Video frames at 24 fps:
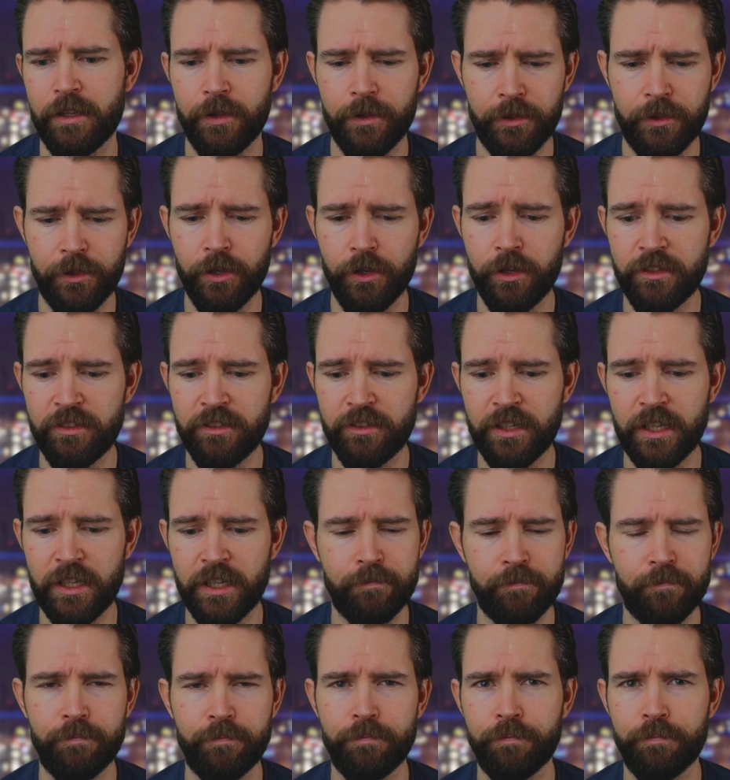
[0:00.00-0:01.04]
30
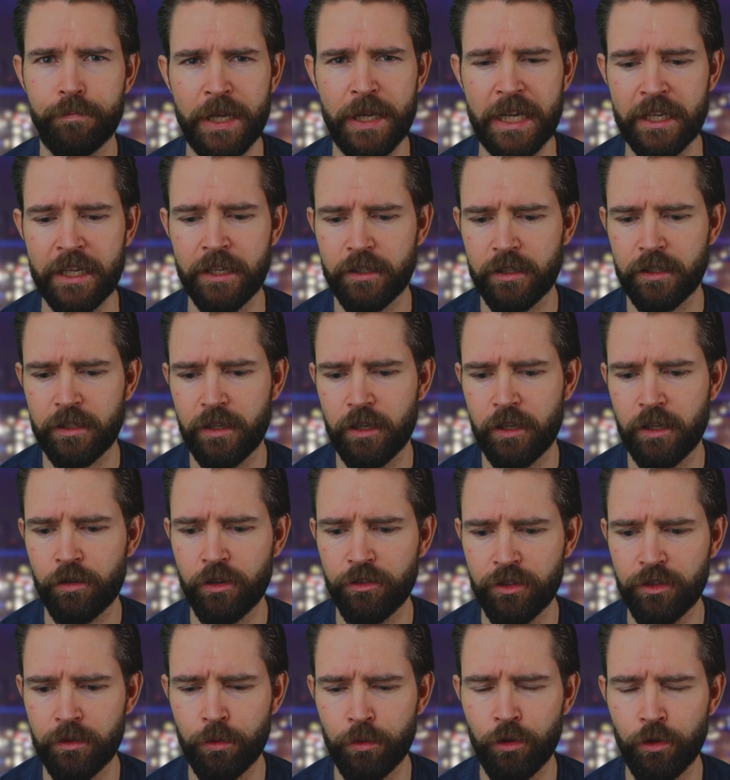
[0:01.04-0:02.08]
pink
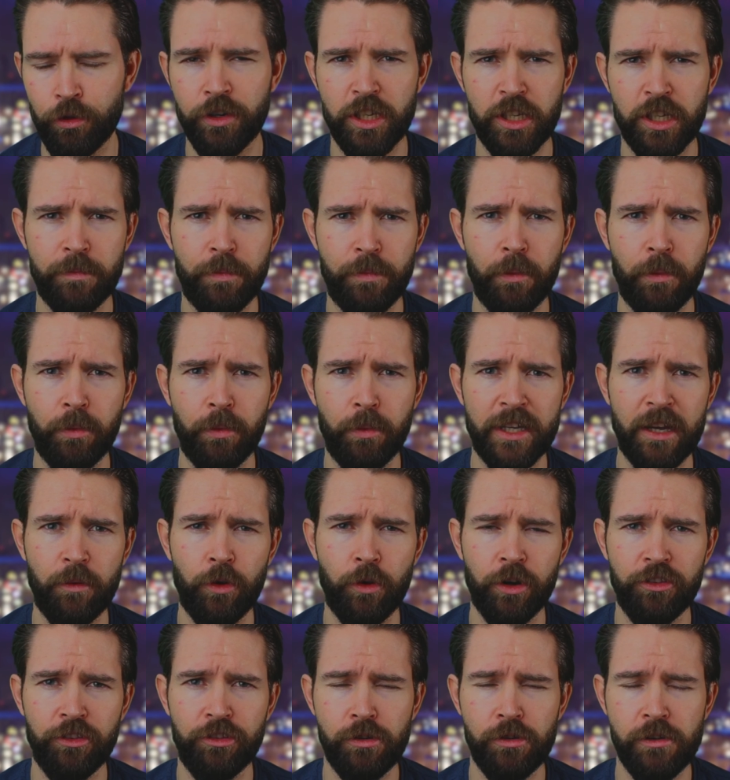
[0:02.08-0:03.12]
across the board, and you probably get
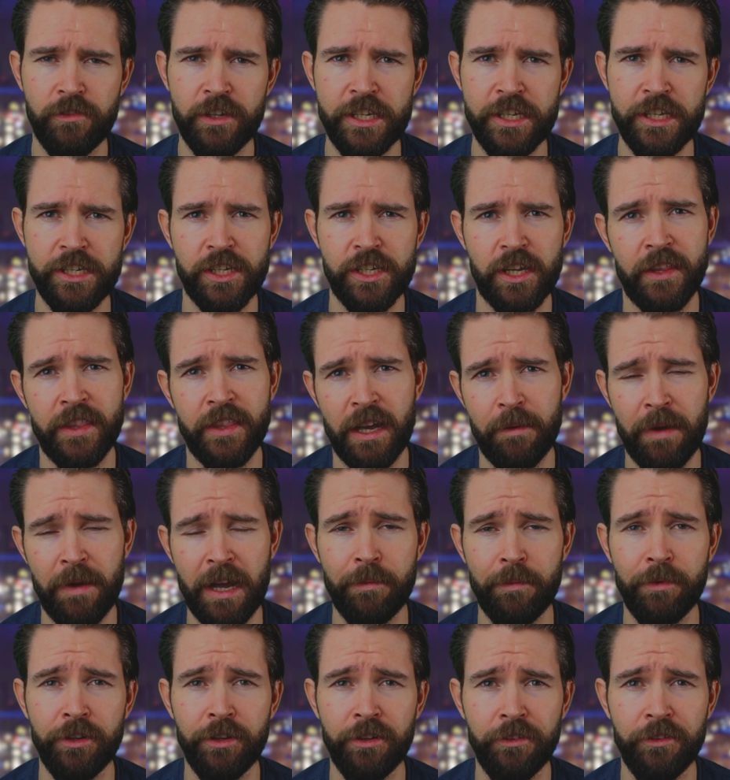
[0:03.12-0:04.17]
1 or 2 of each, and that
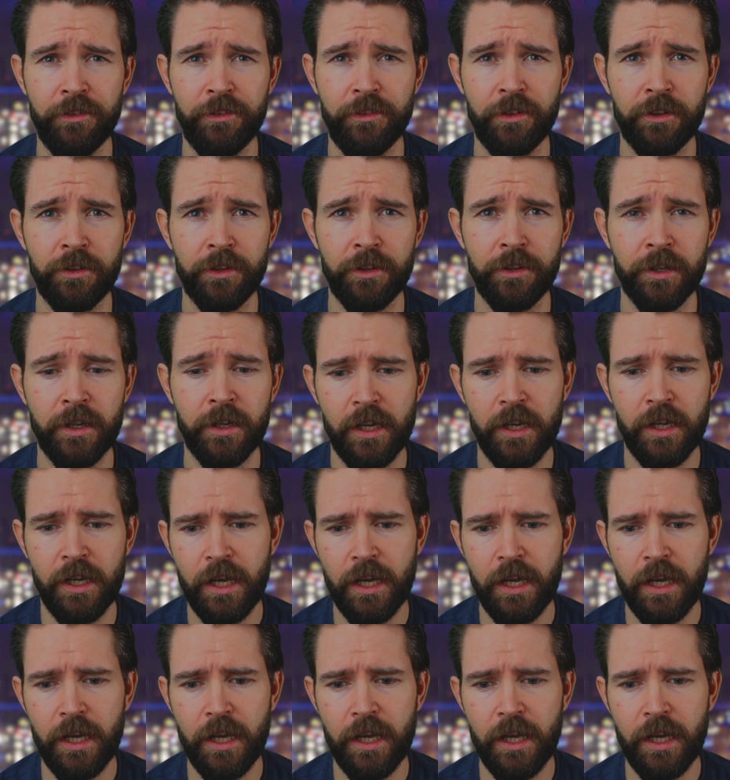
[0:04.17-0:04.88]
might be enough for you.